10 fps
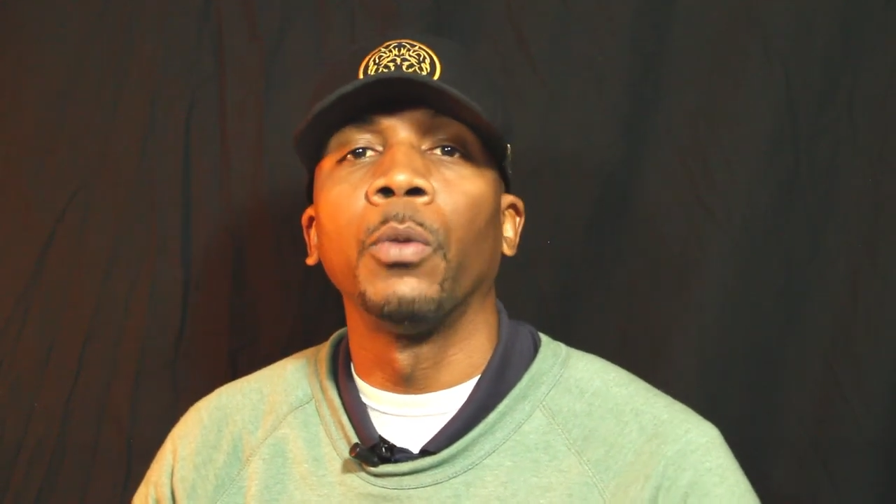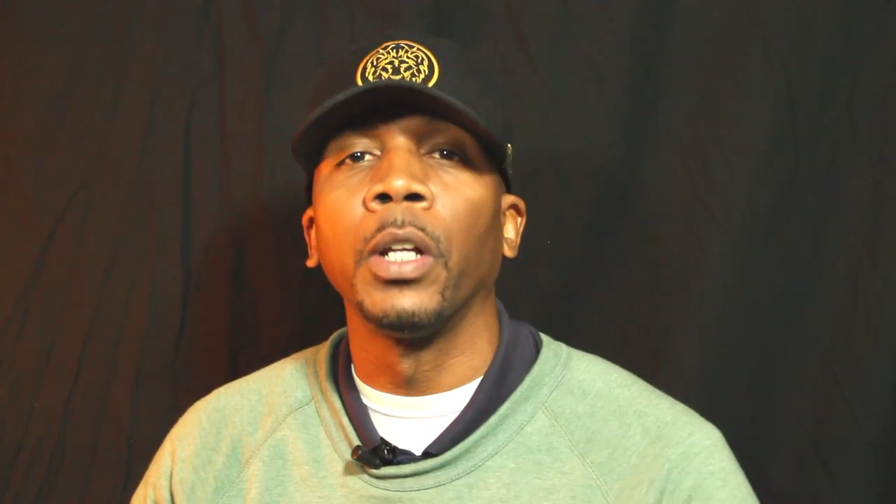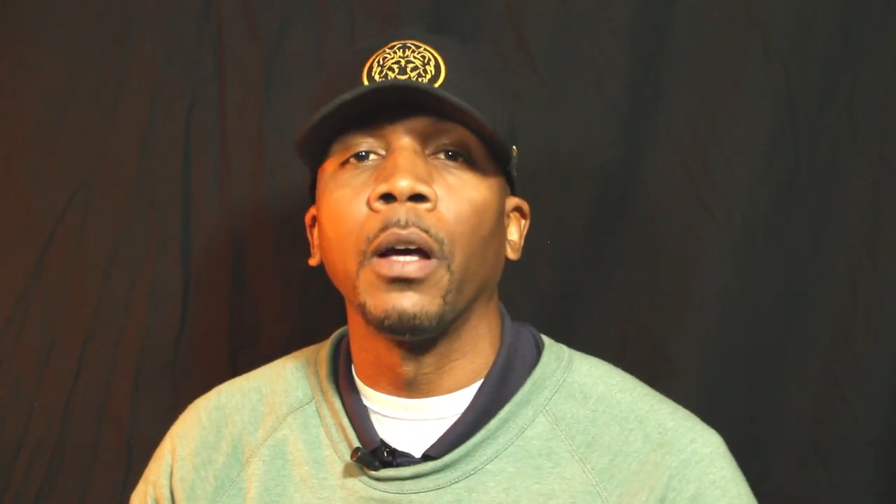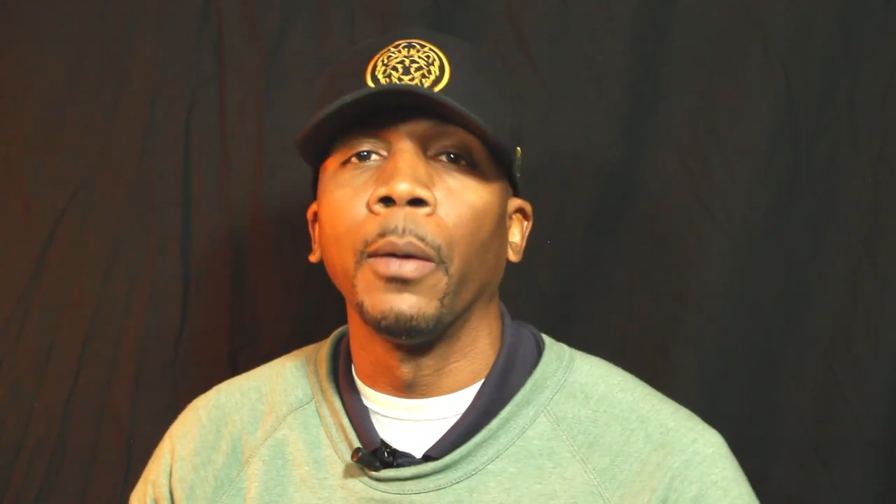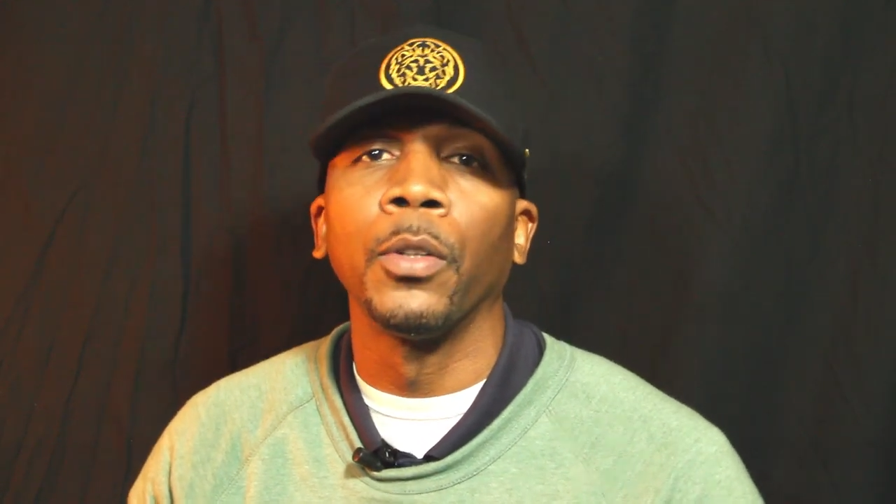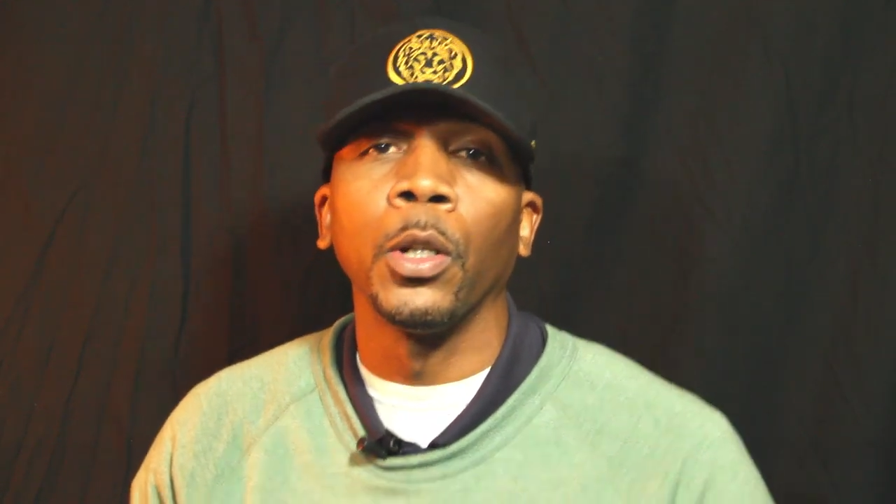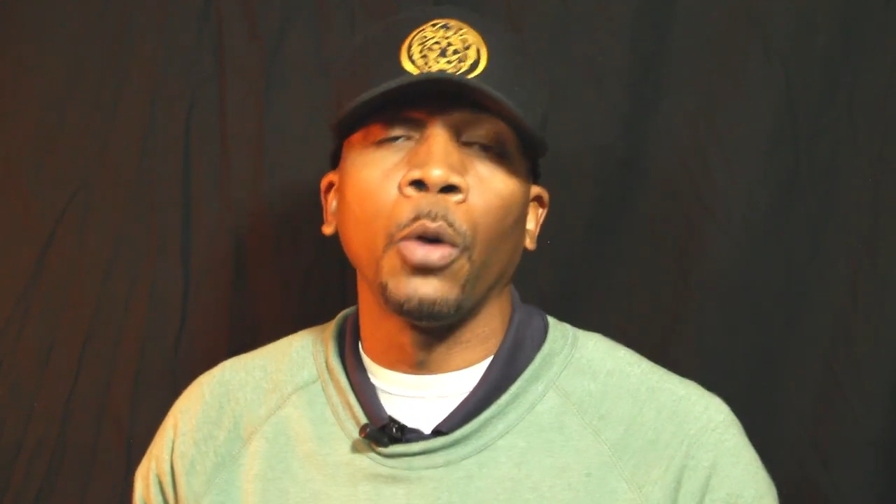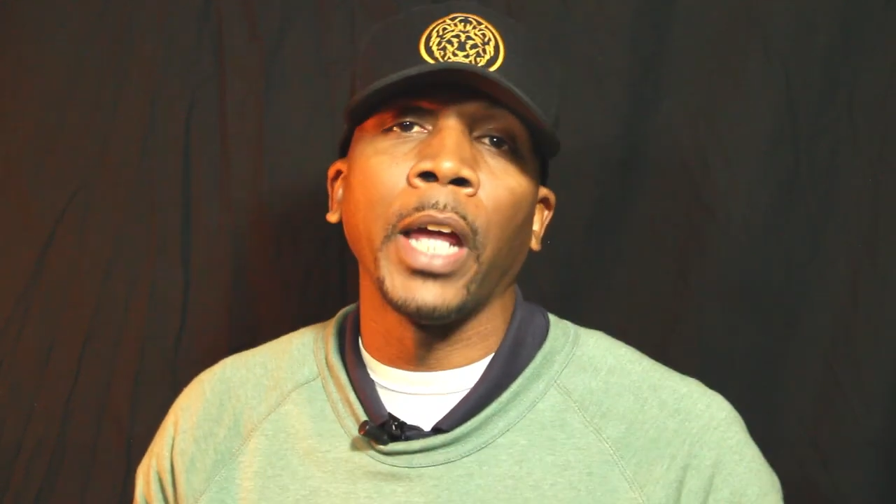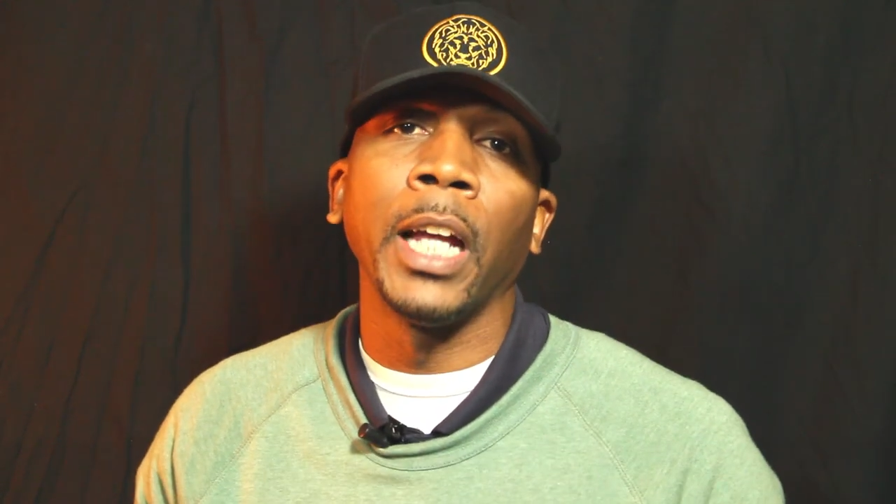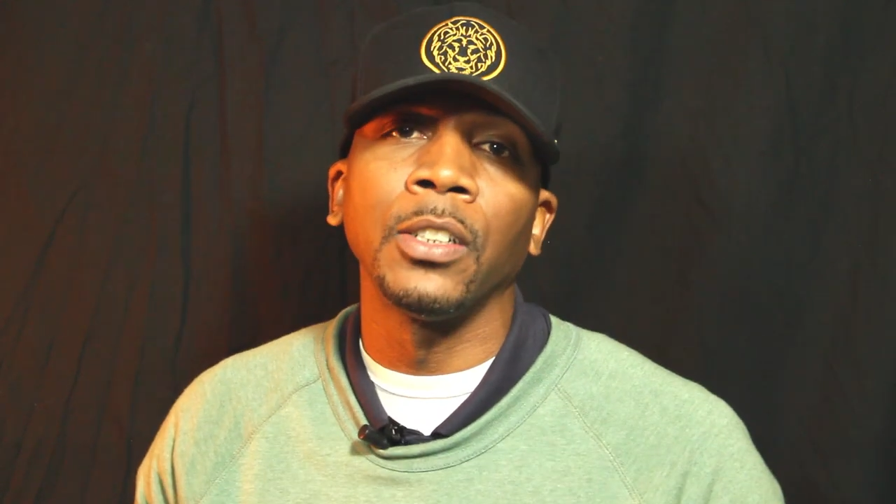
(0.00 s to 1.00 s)
when it comes to
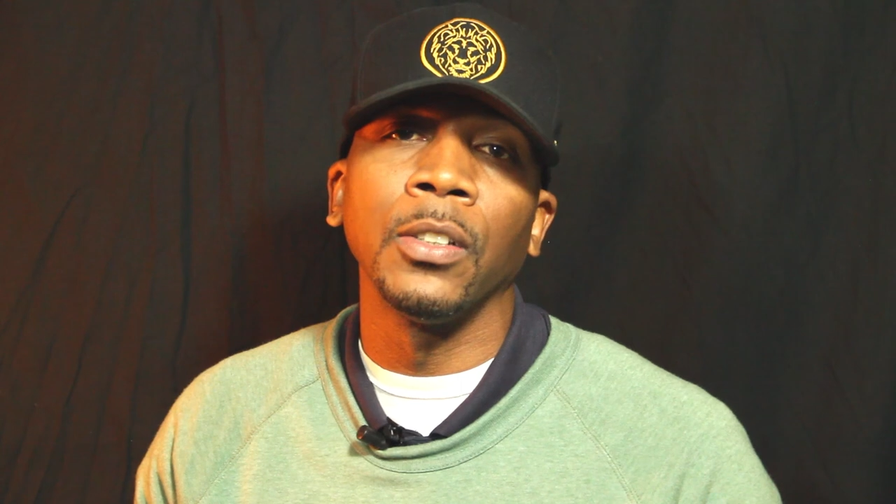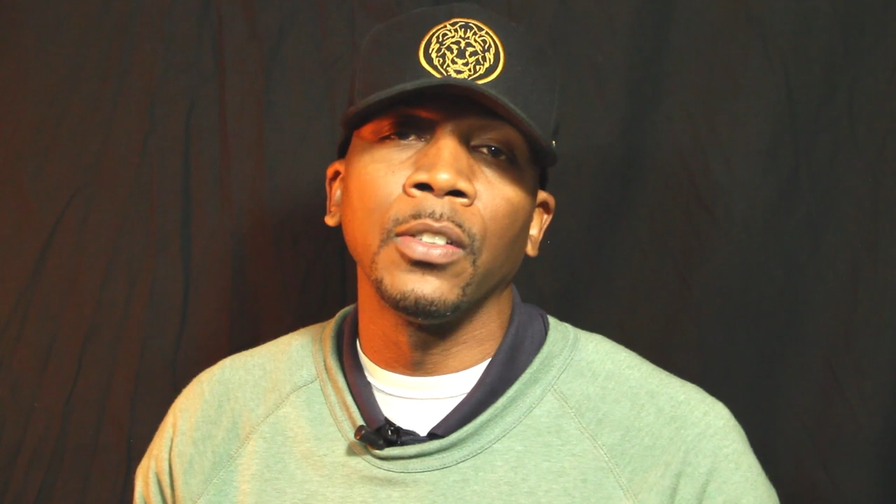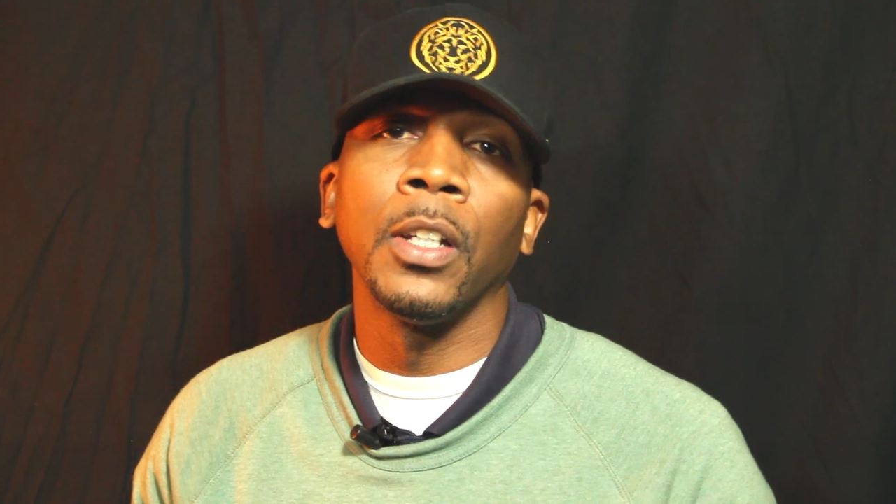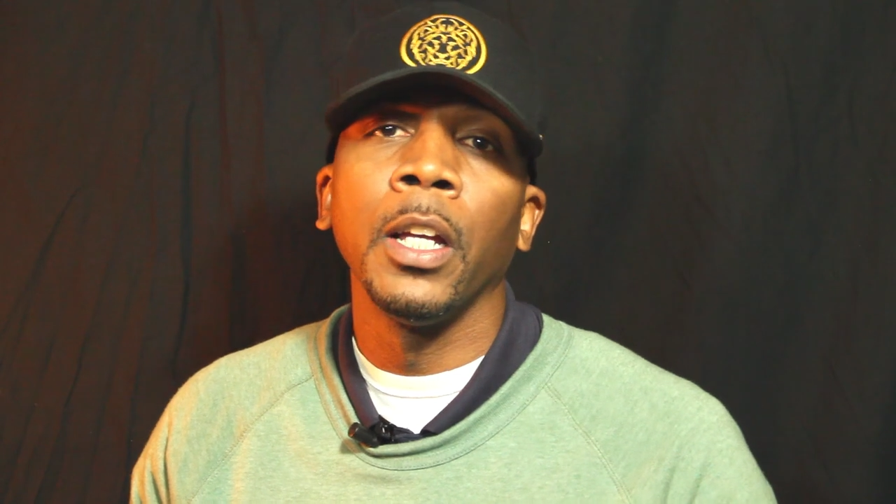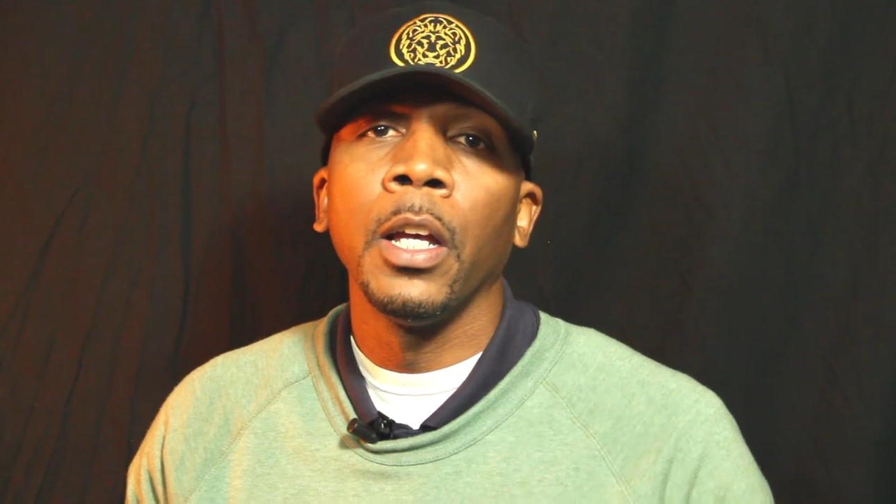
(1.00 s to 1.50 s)
locations,